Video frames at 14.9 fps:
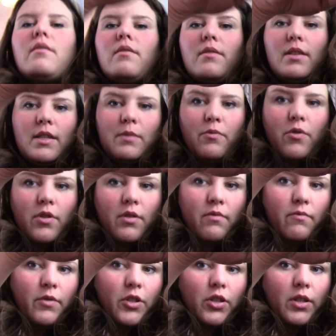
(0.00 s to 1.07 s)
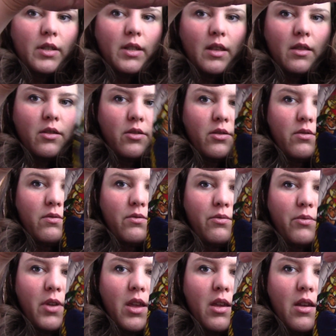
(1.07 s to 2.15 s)
this one, which is the
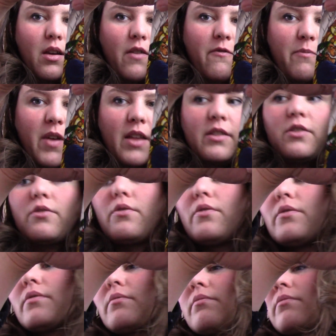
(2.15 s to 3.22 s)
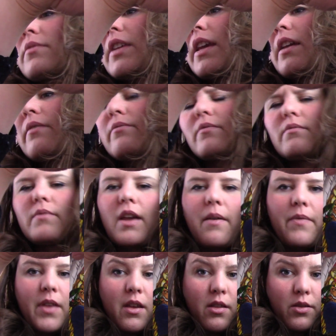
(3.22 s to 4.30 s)
Three of Pentacles,
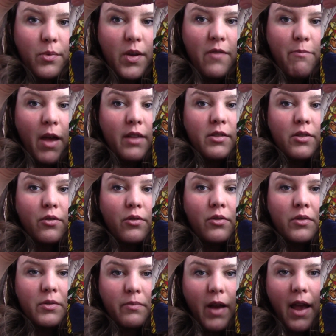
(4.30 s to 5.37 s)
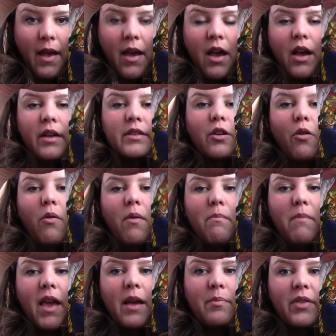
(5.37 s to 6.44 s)
Three of Pentacles, right? So
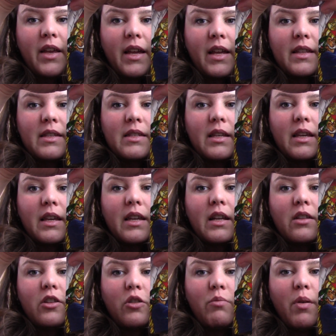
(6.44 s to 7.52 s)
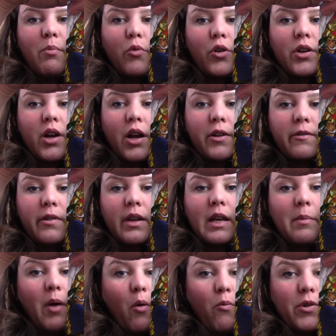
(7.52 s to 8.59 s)
make plans, get a little bit more concrete
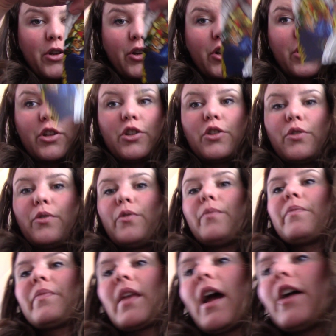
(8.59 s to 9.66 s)
about what you're going to do, how